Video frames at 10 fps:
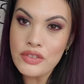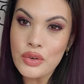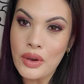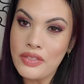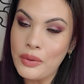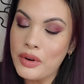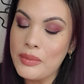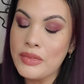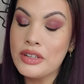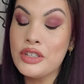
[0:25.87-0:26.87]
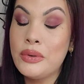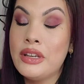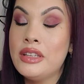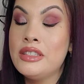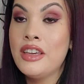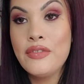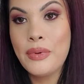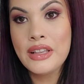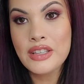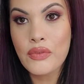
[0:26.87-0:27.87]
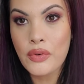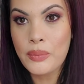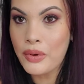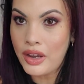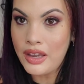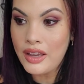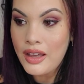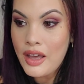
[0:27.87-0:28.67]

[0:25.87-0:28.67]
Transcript: So I think what I'm going to do is give myself a break,